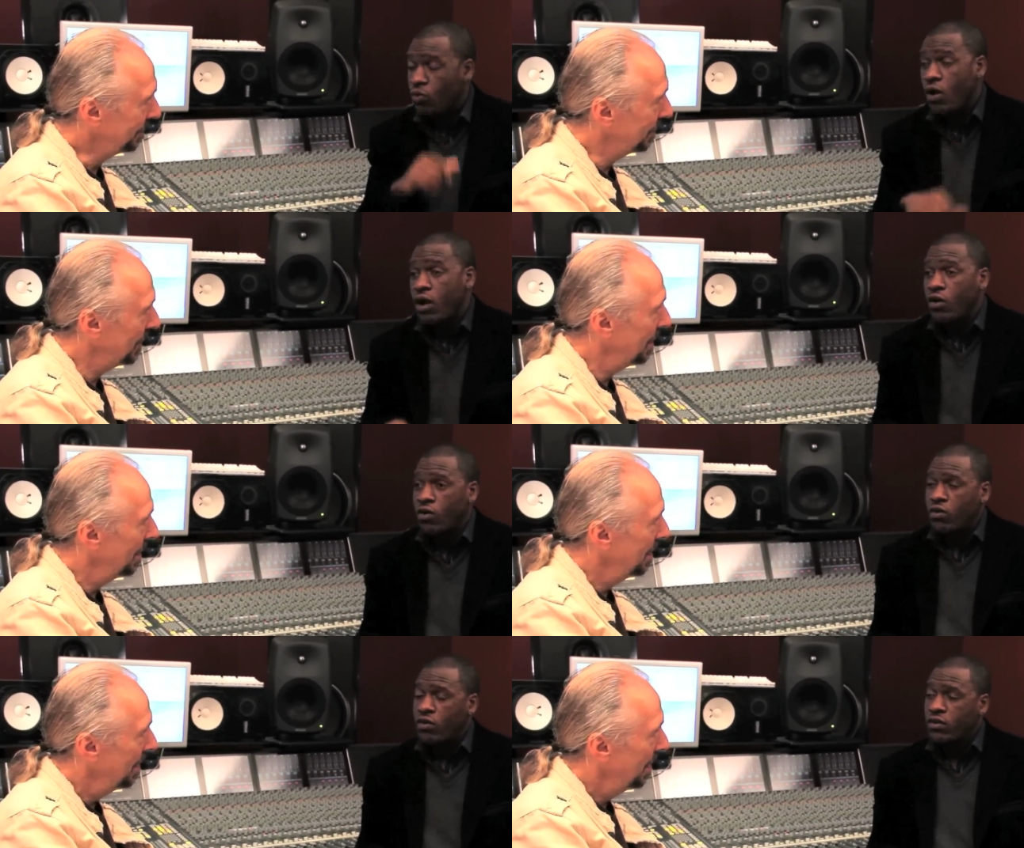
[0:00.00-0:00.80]
Speaker 1: Wow.
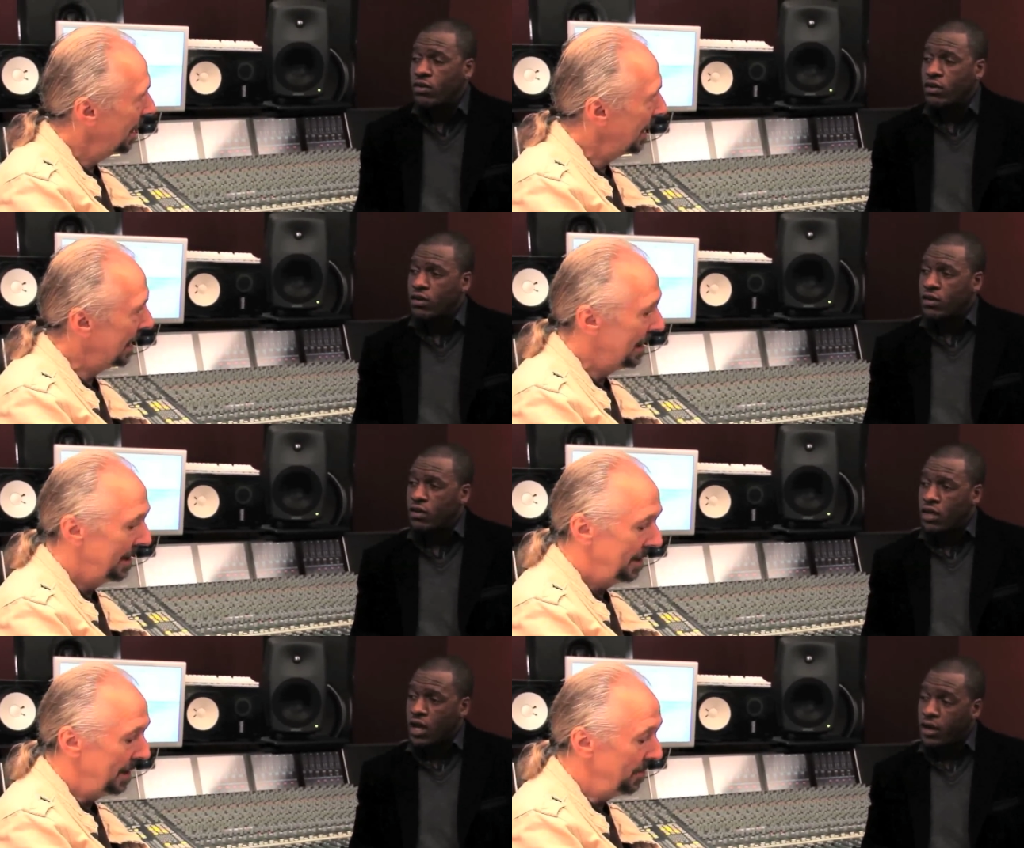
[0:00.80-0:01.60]

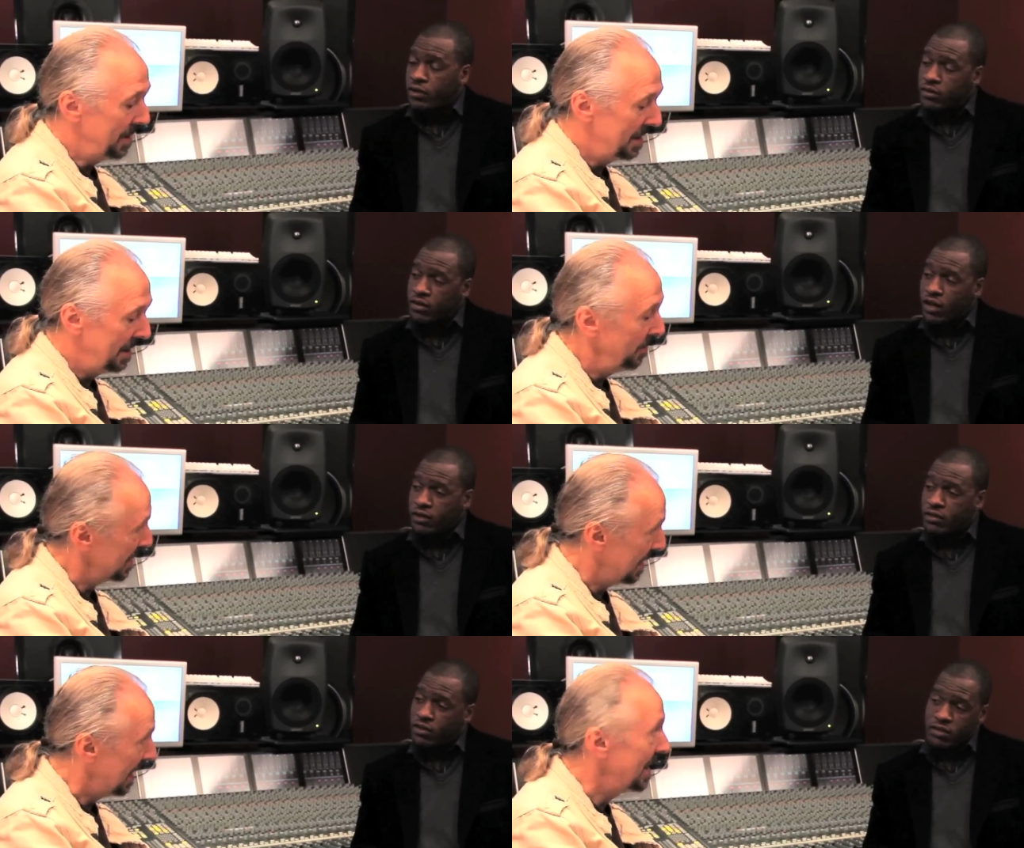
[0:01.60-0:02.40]
And it was uh, it
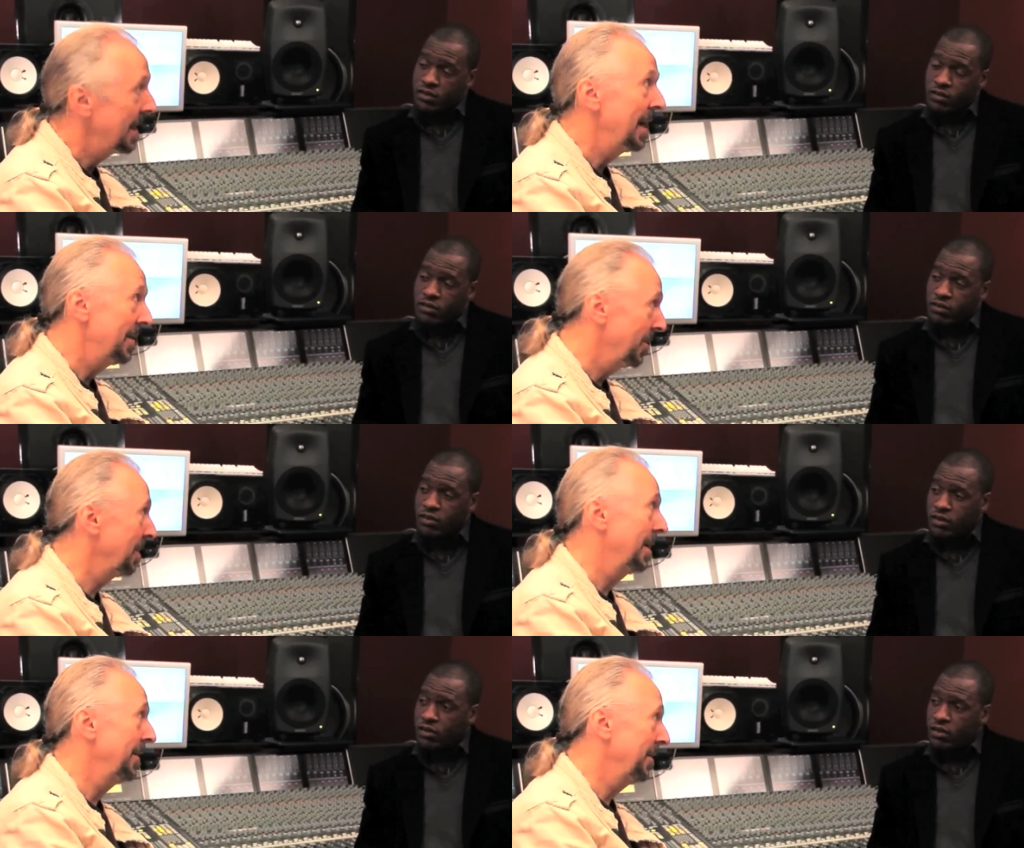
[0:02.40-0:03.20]
was then that I
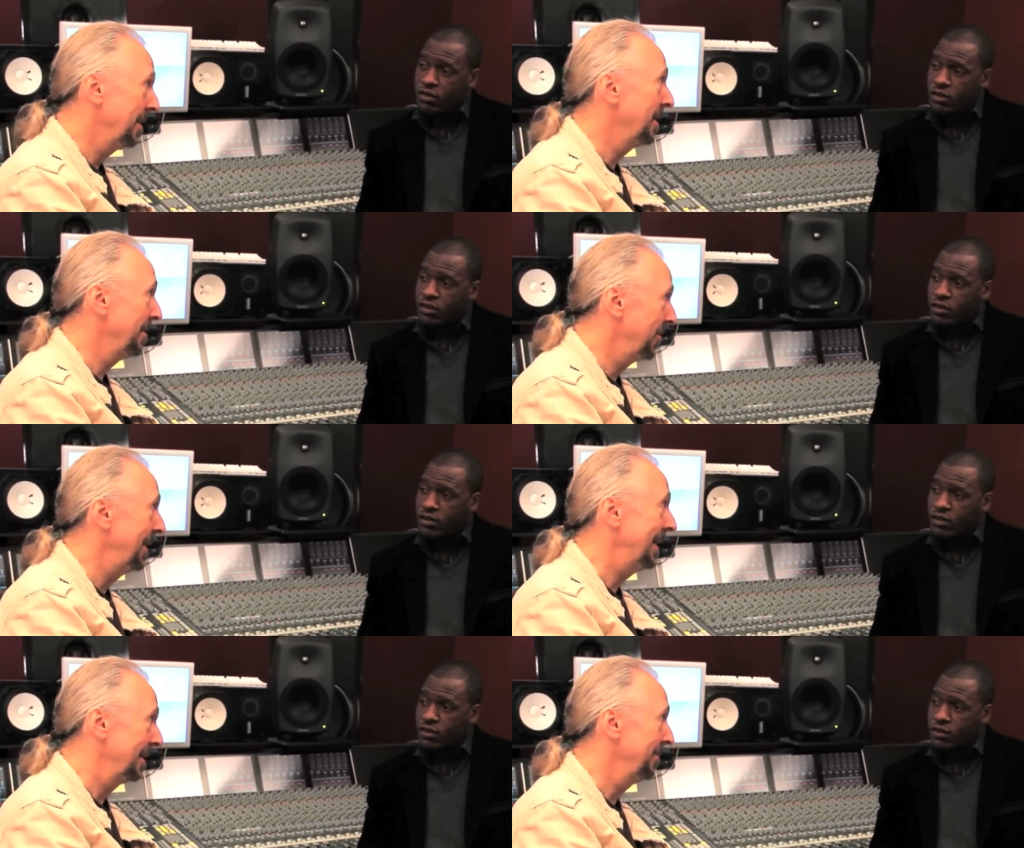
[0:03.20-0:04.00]
thought I'm going to come to
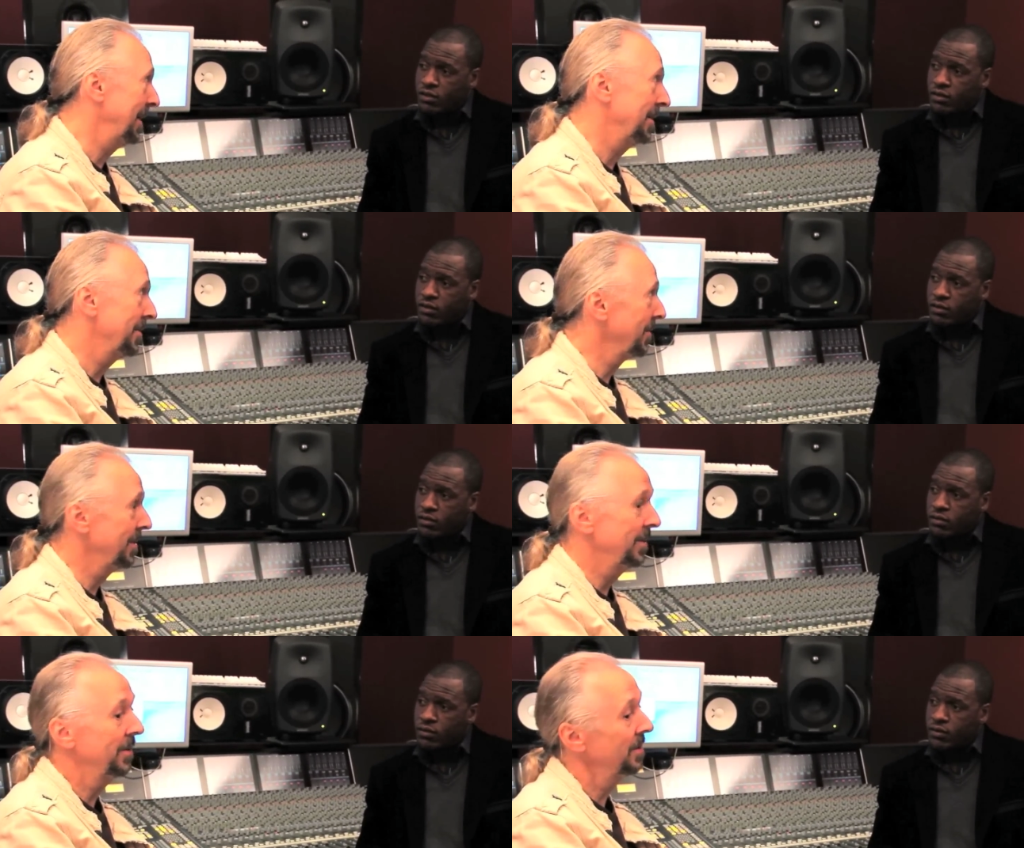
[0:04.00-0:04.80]
England because
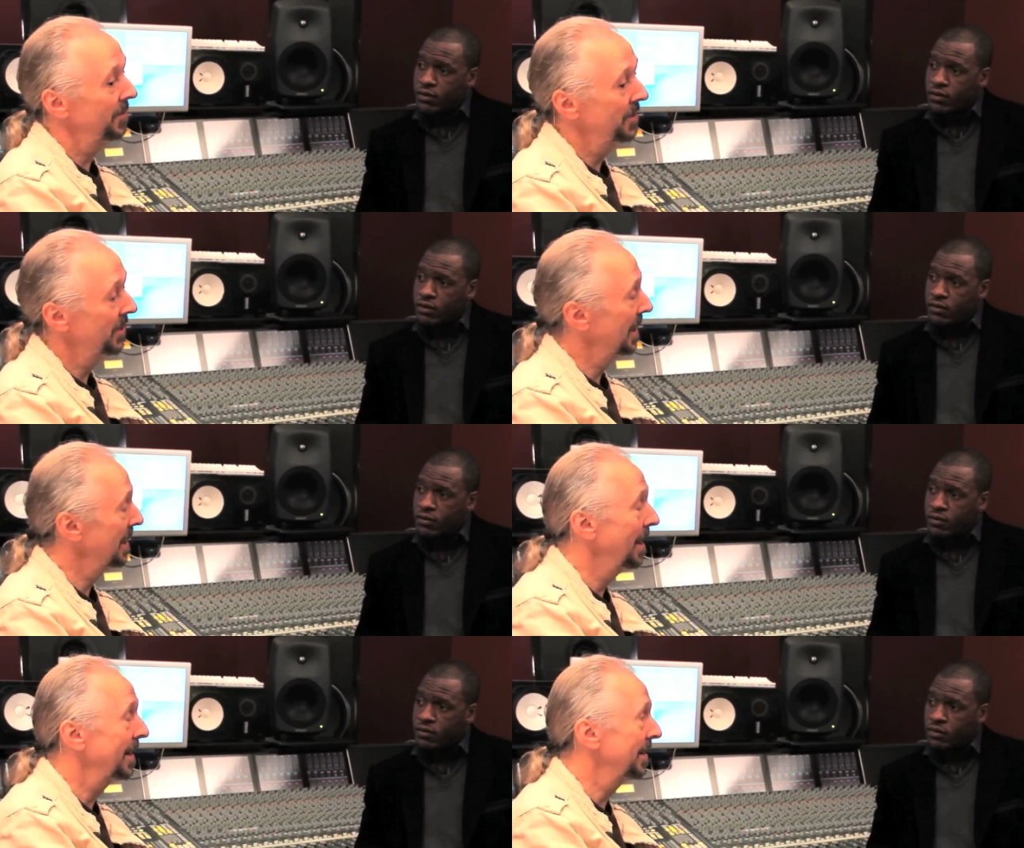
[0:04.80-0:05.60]
all the good music I
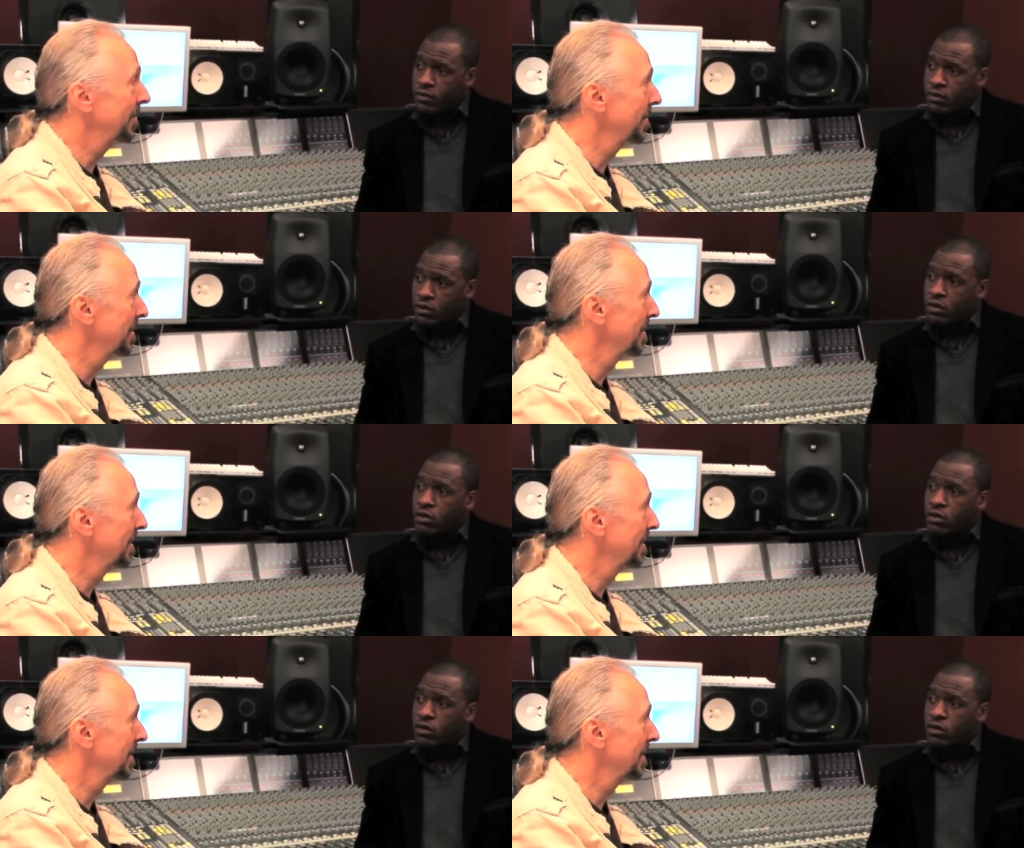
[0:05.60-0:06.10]
liked was